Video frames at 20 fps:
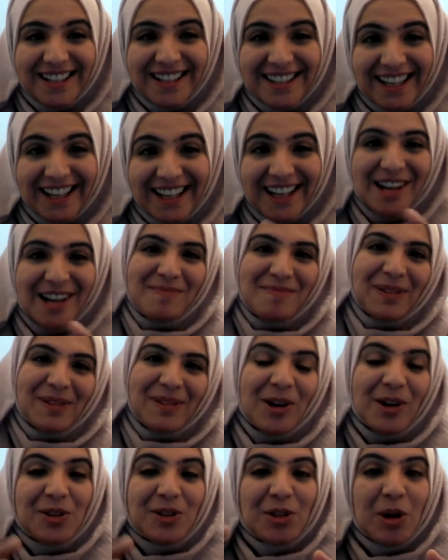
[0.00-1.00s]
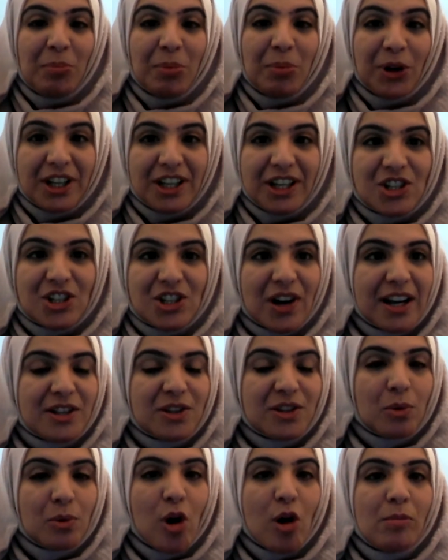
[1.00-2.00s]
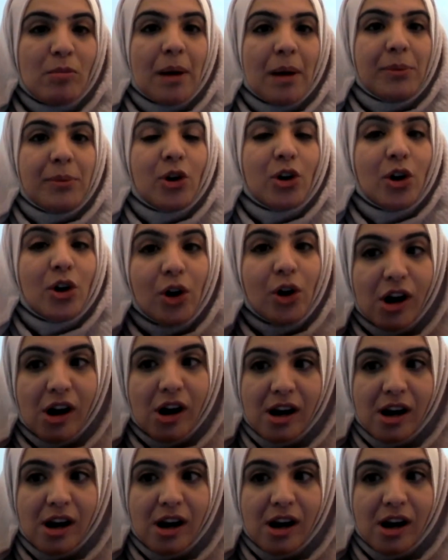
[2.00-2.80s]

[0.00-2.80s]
here, because your body is trying to warm up your core.